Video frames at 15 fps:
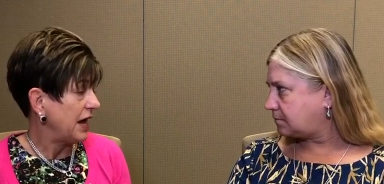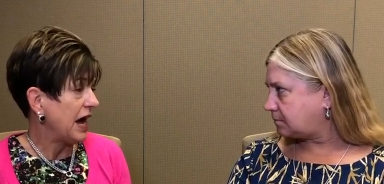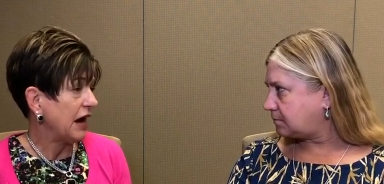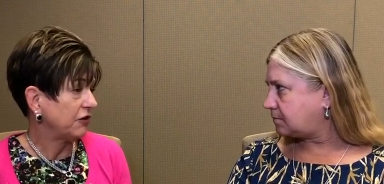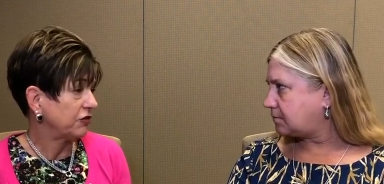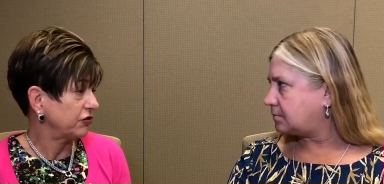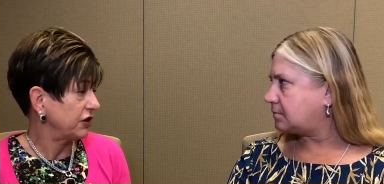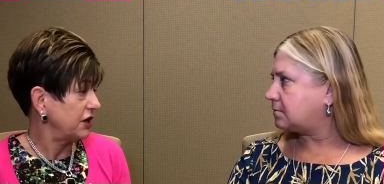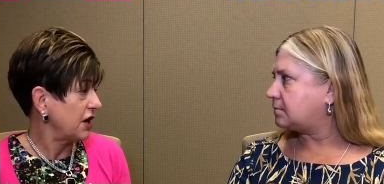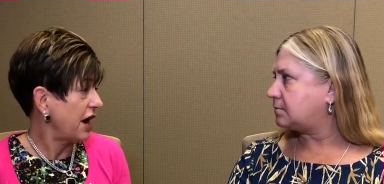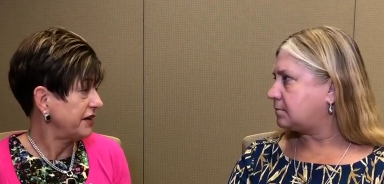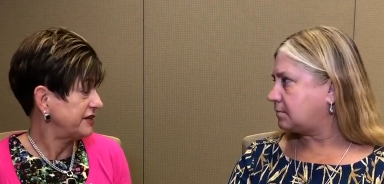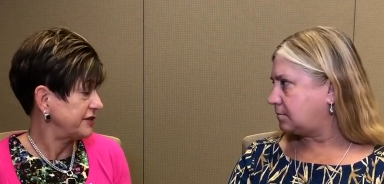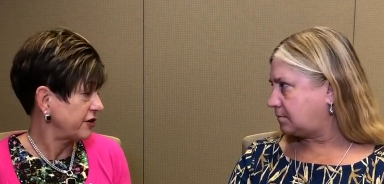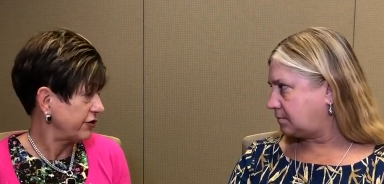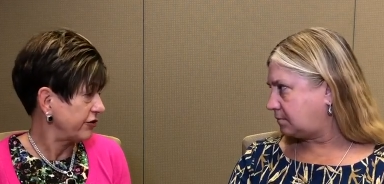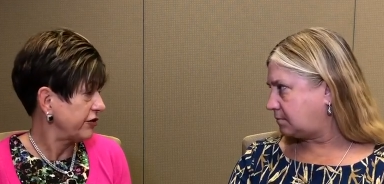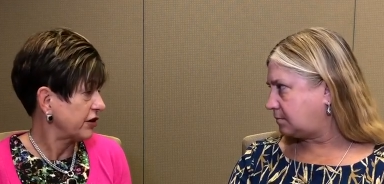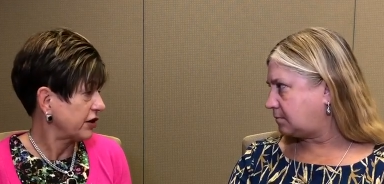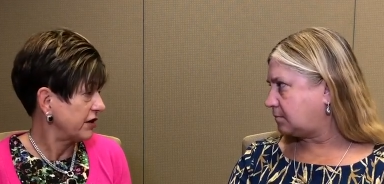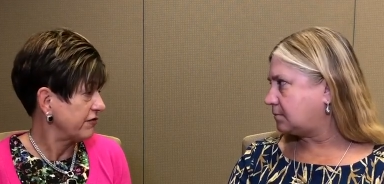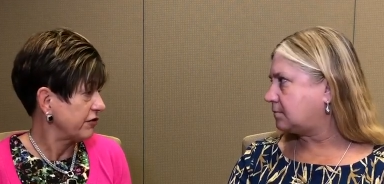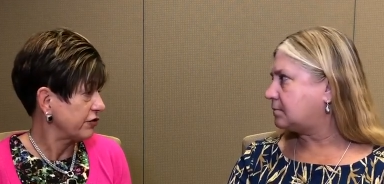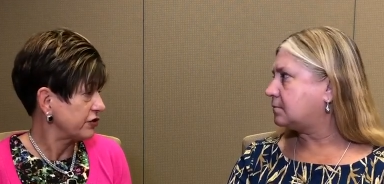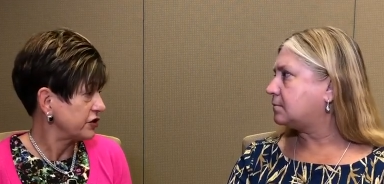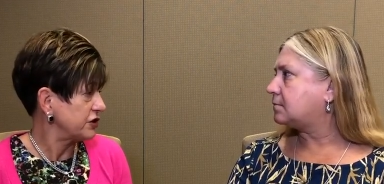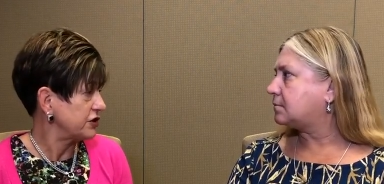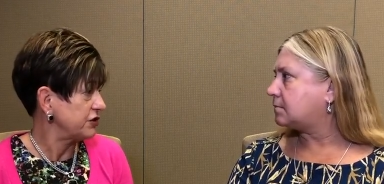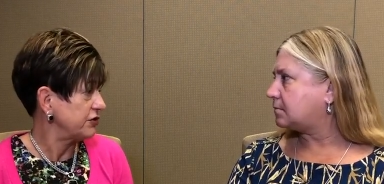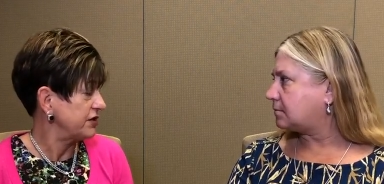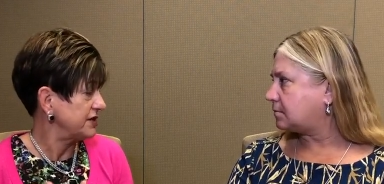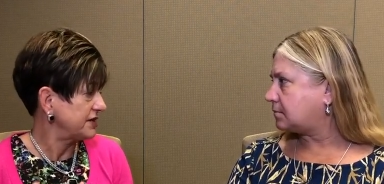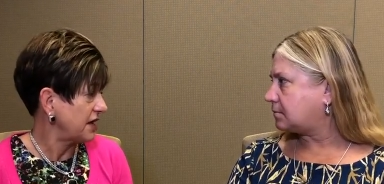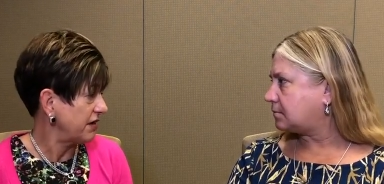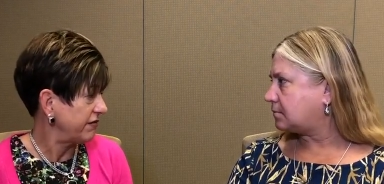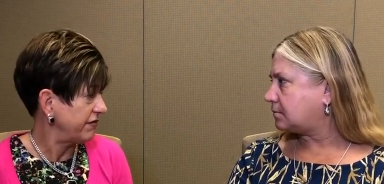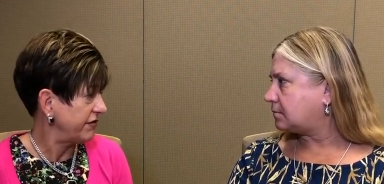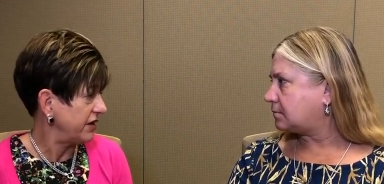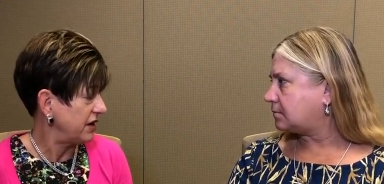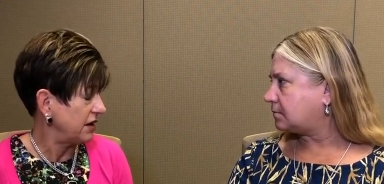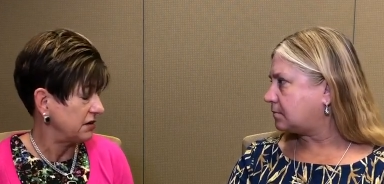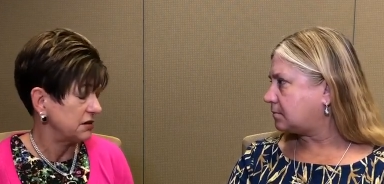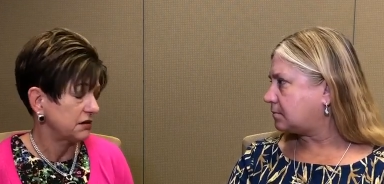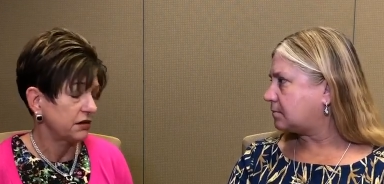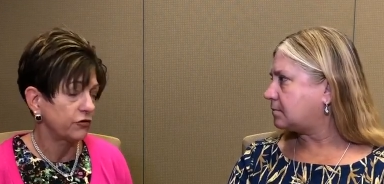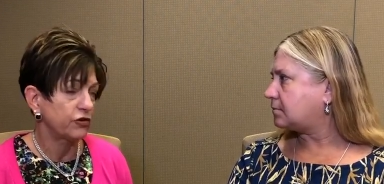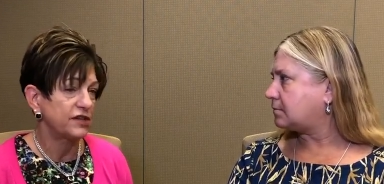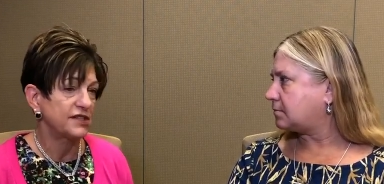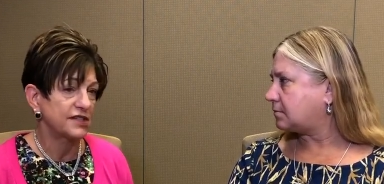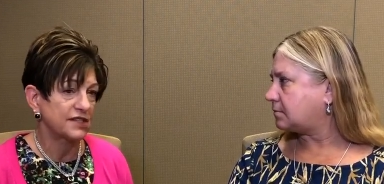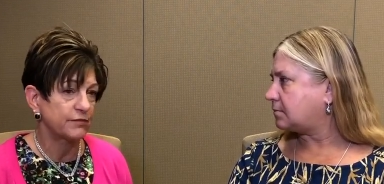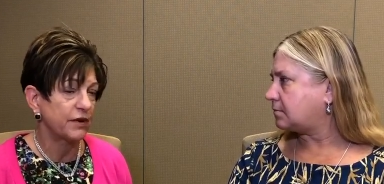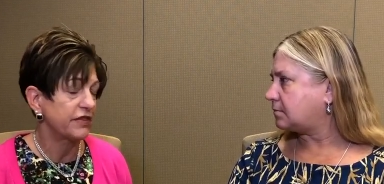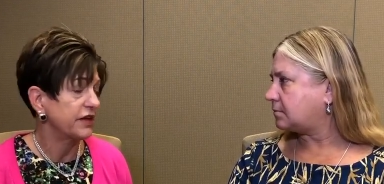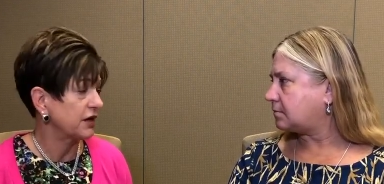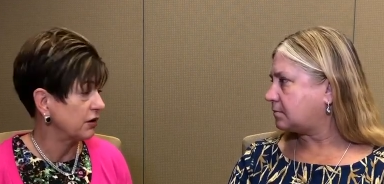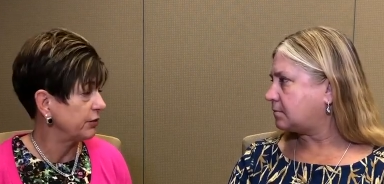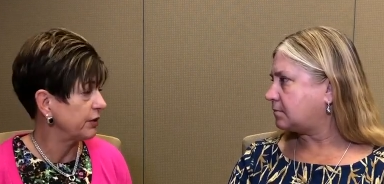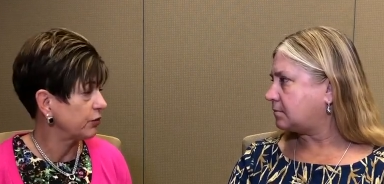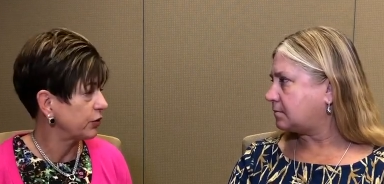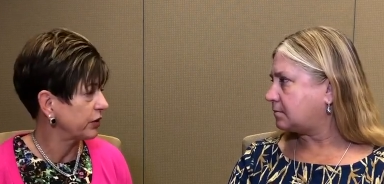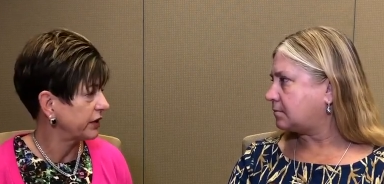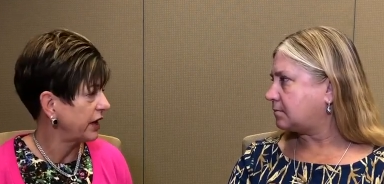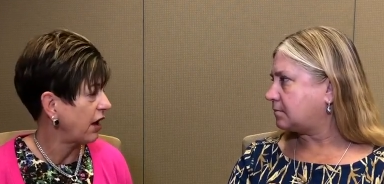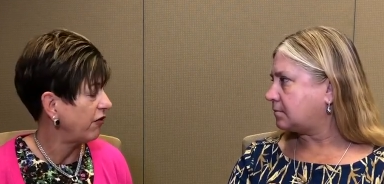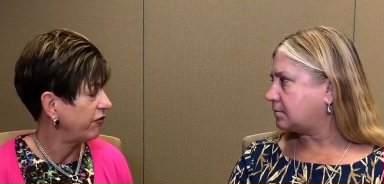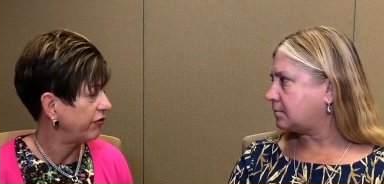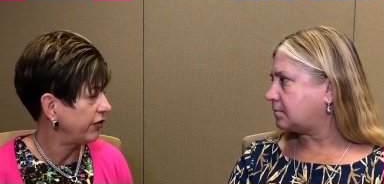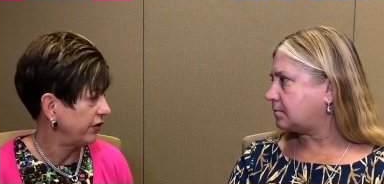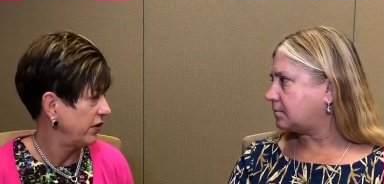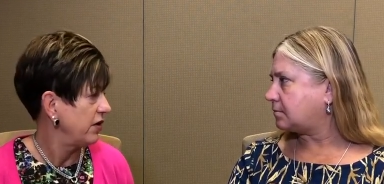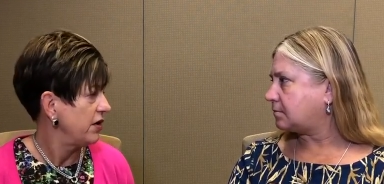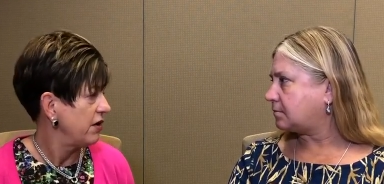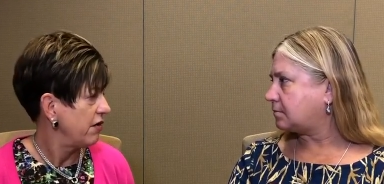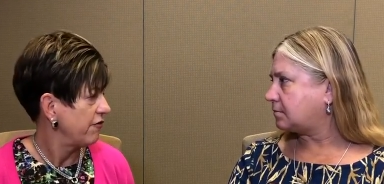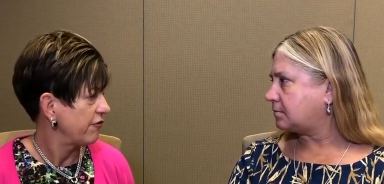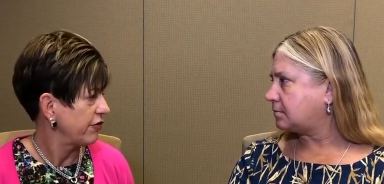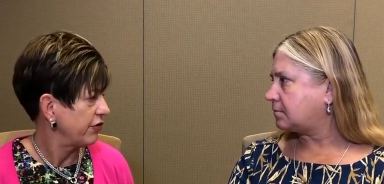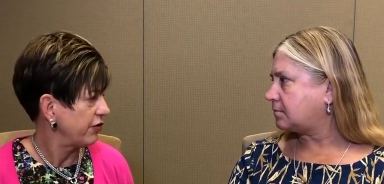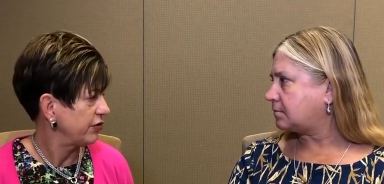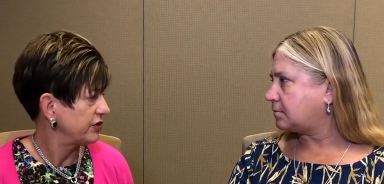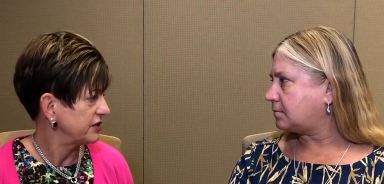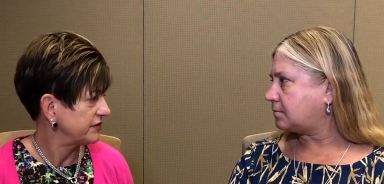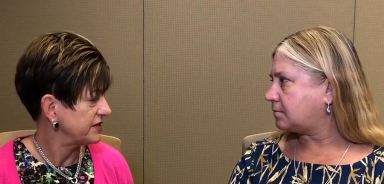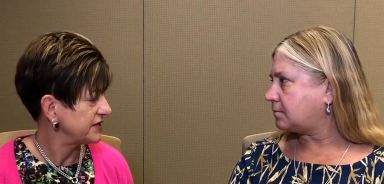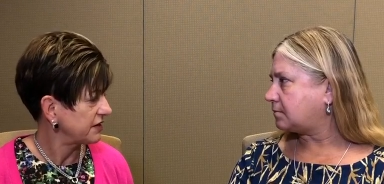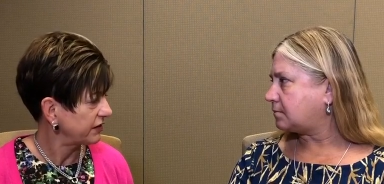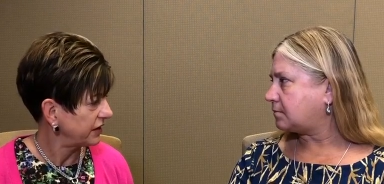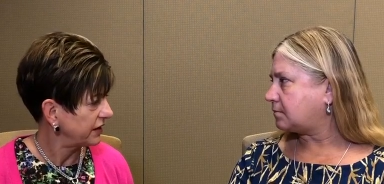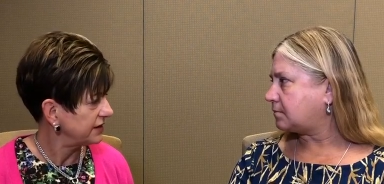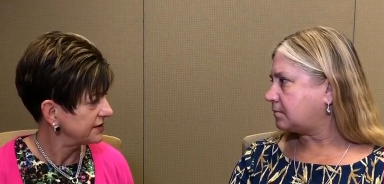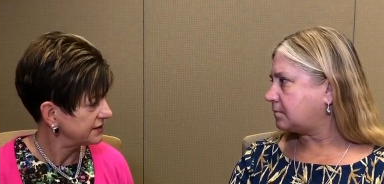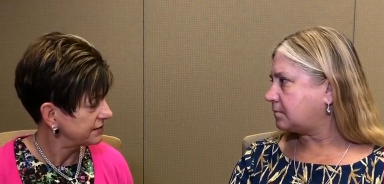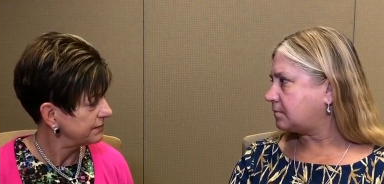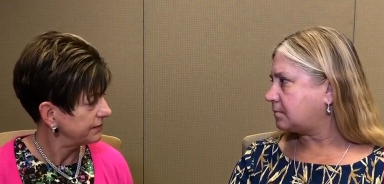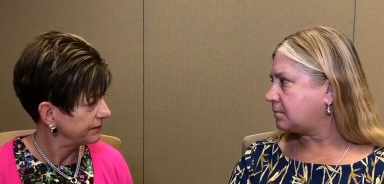Speaker 1: actually not started their conversion to this ENFIT delivery system. I think it'll be really helpful for those facilities.